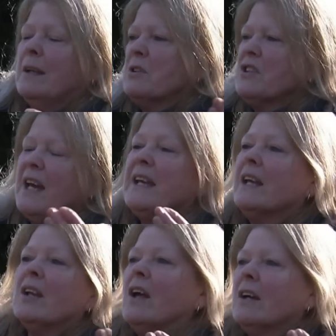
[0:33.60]
It was
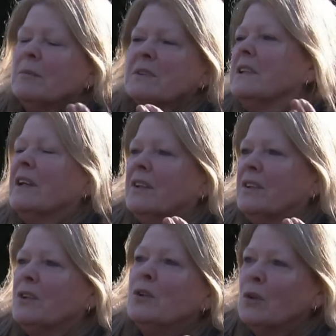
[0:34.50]
shaking like it was like on
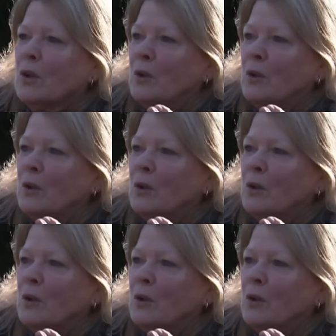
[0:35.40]
a hula